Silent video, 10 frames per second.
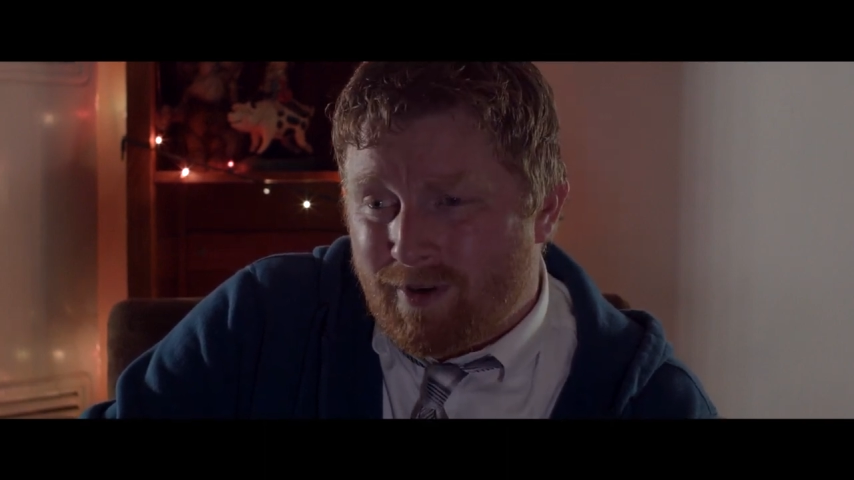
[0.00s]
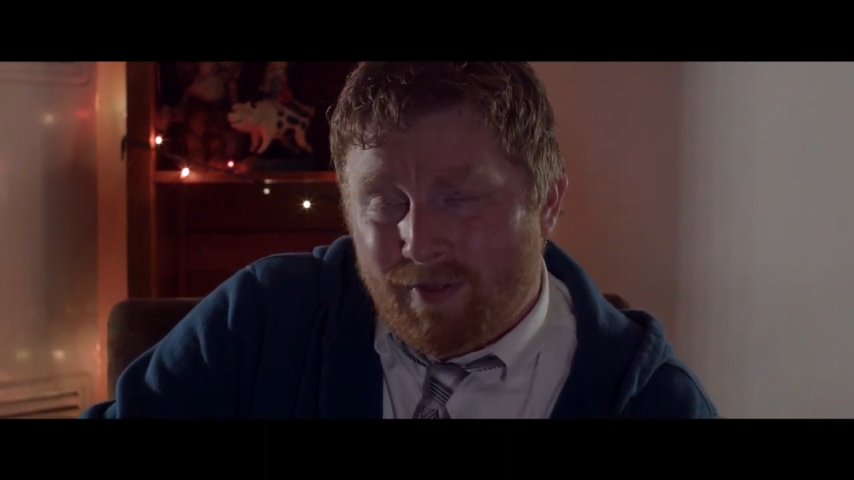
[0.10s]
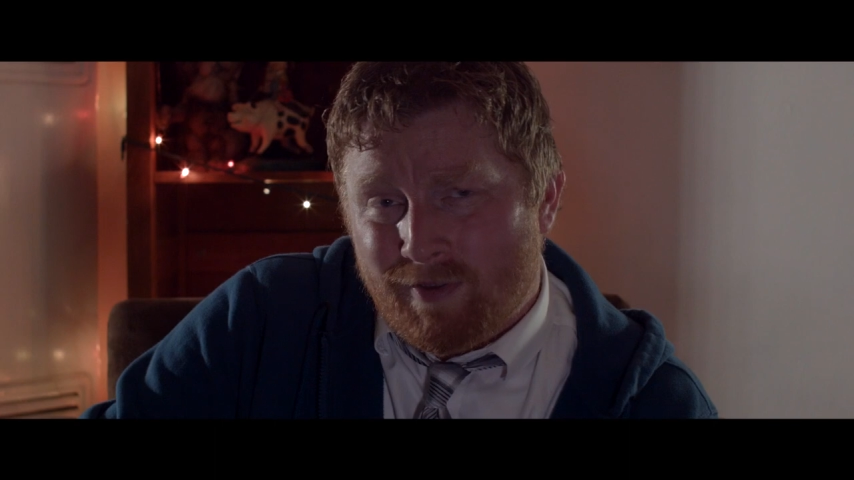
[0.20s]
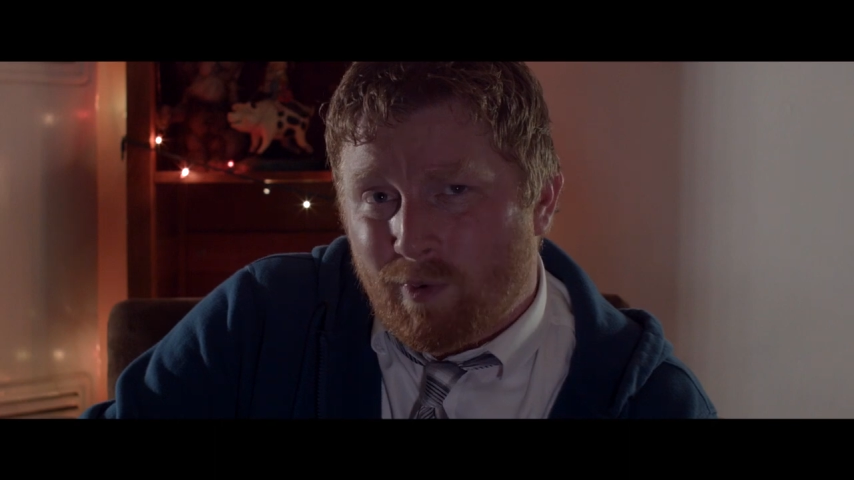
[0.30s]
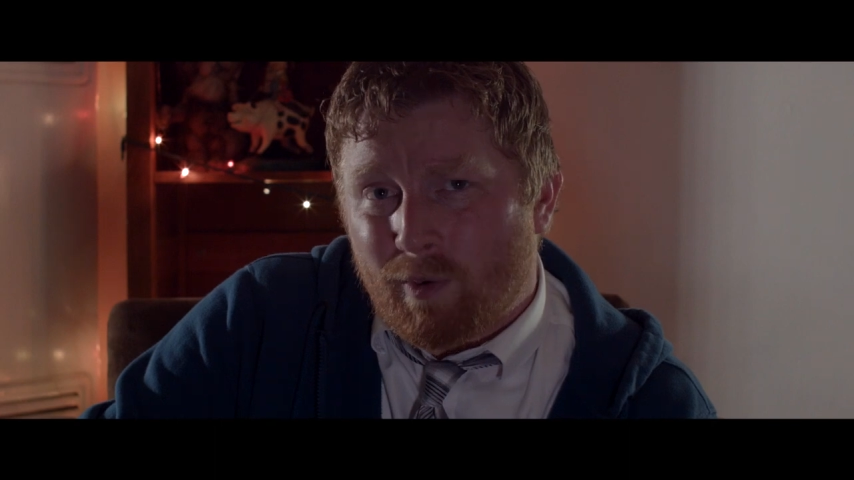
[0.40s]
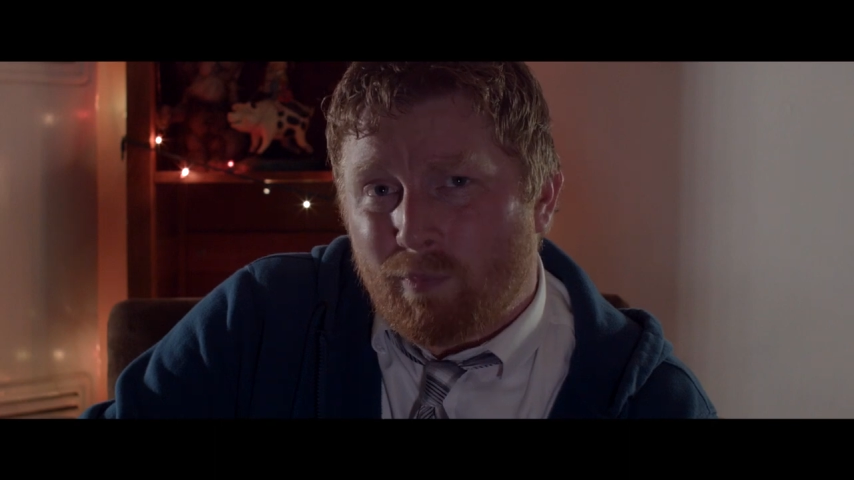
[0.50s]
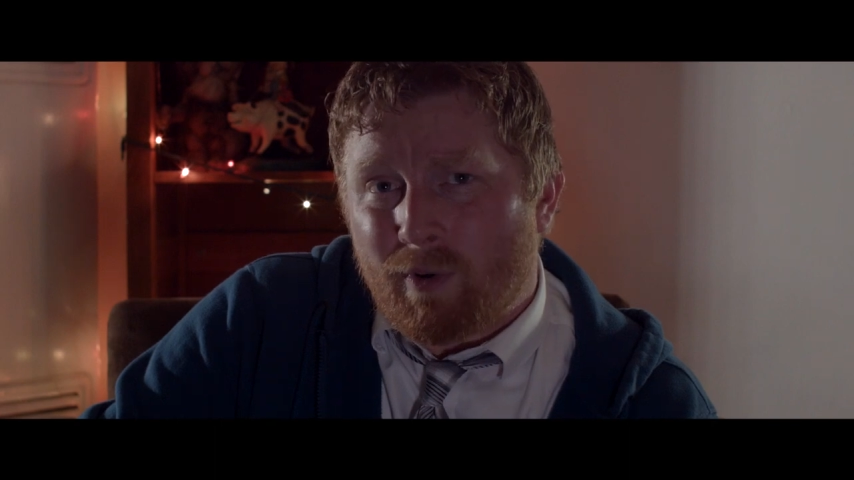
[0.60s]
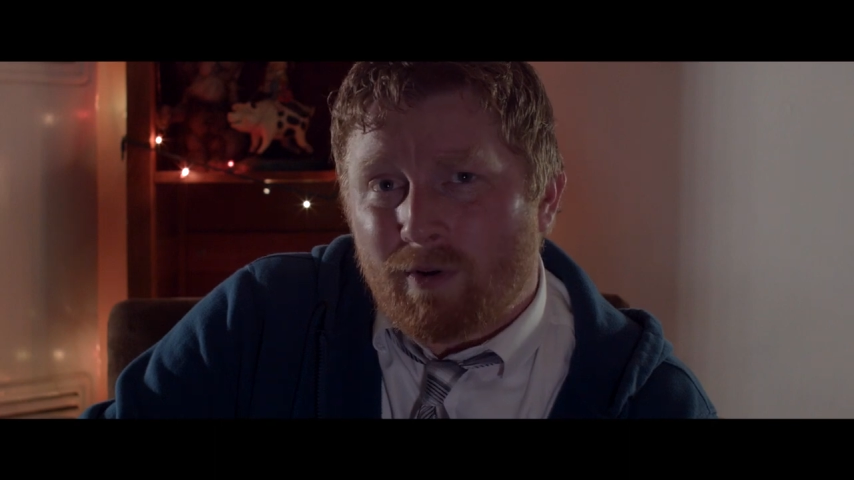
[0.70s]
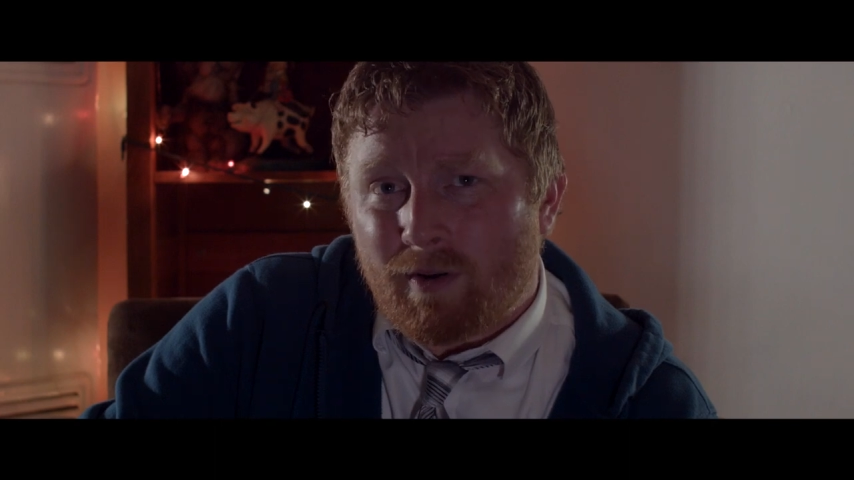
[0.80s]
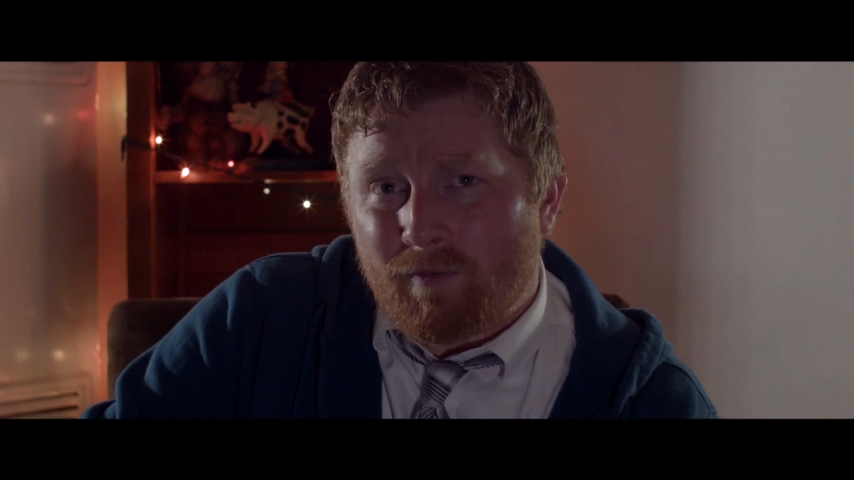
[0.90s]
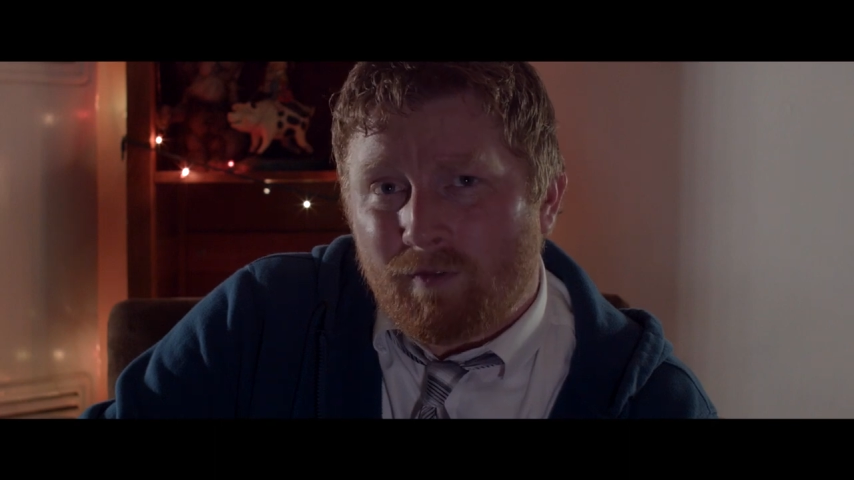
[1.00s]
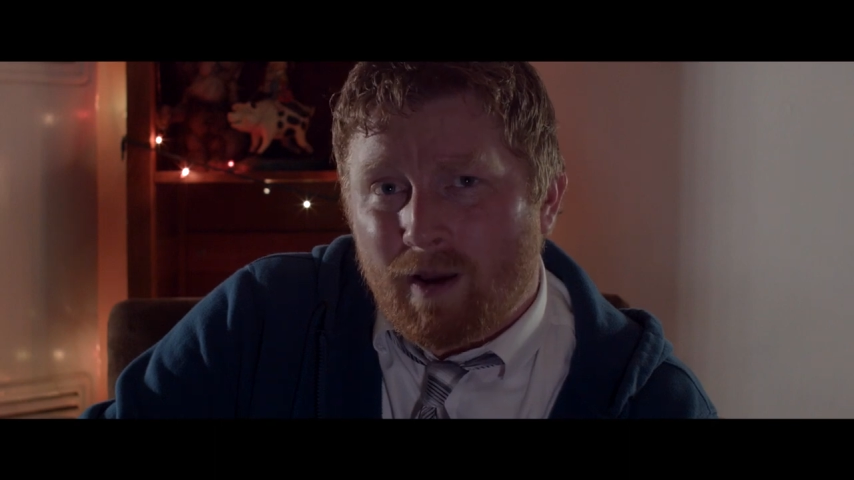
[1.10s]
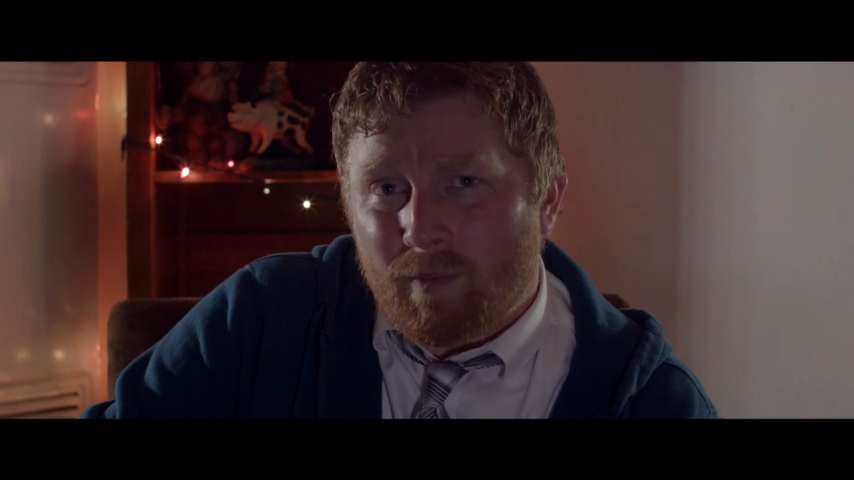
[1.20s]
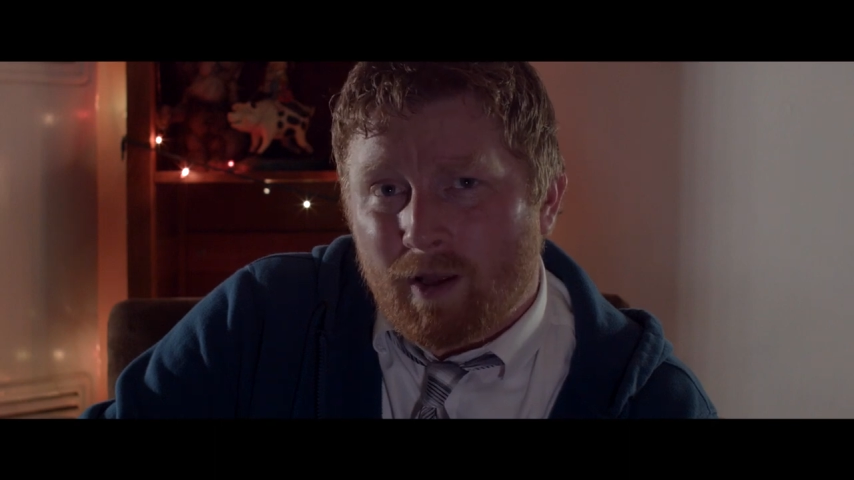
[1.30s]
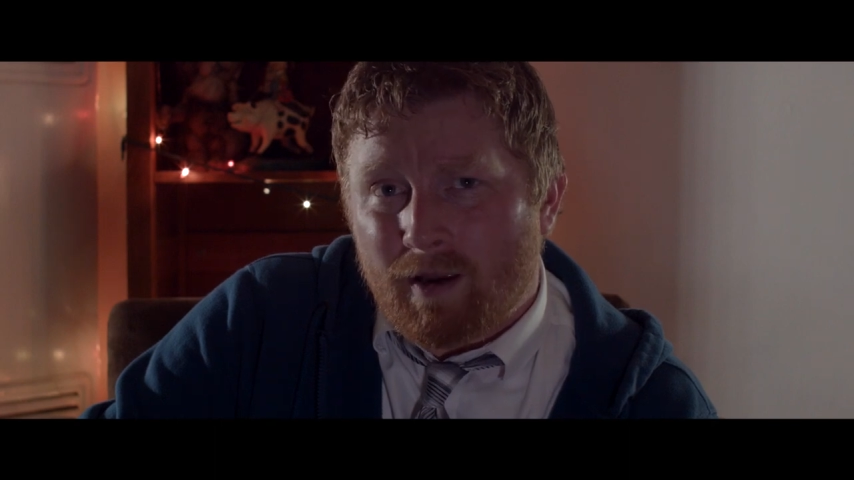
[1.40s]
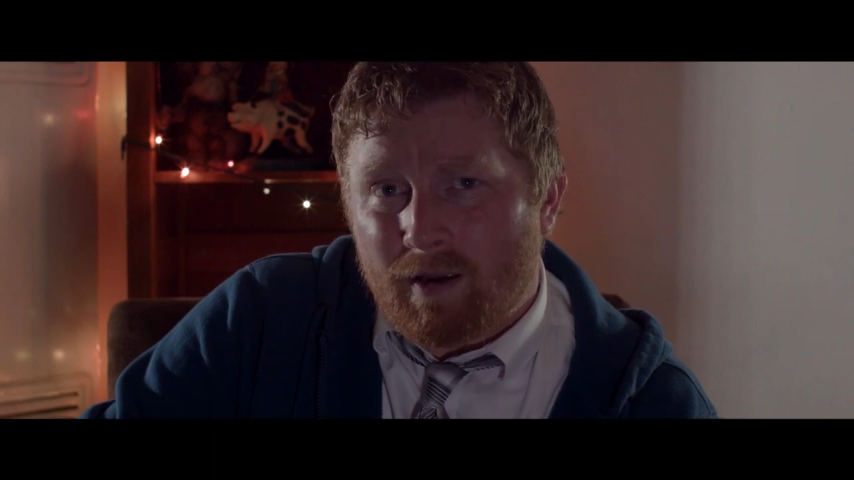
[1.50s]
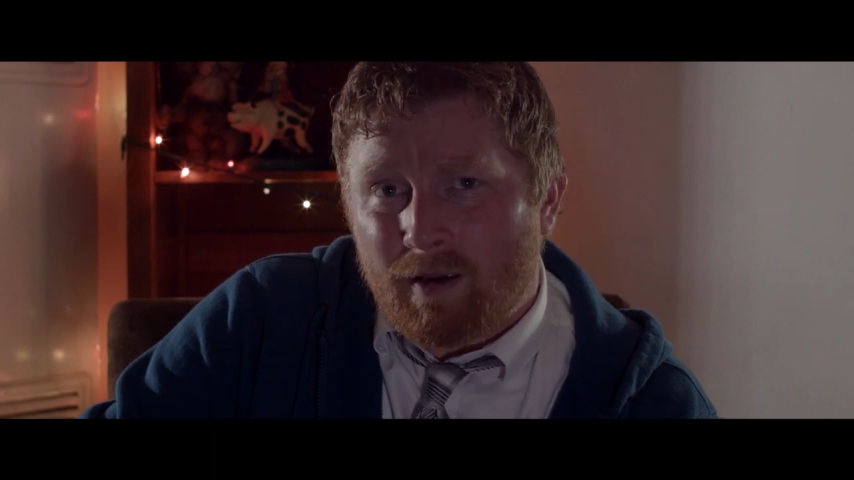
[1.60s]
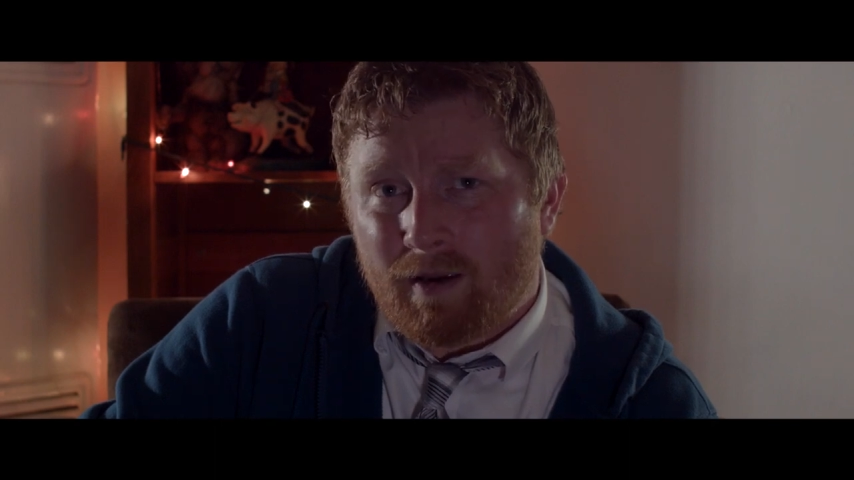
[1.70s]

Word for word: nothing more important than family.